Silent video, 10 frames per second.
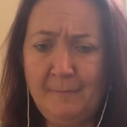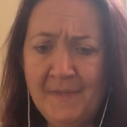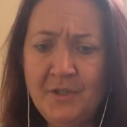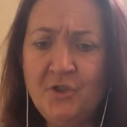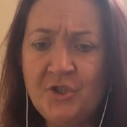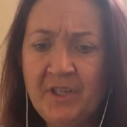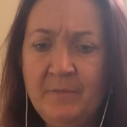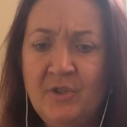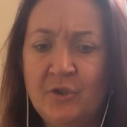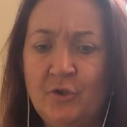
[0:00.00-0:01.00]
Each time
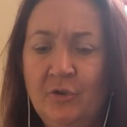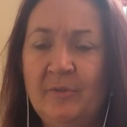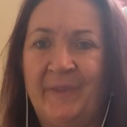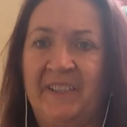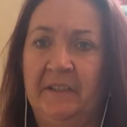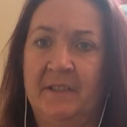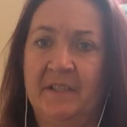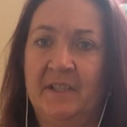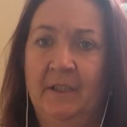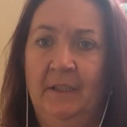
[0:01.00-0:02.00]
you do the practice,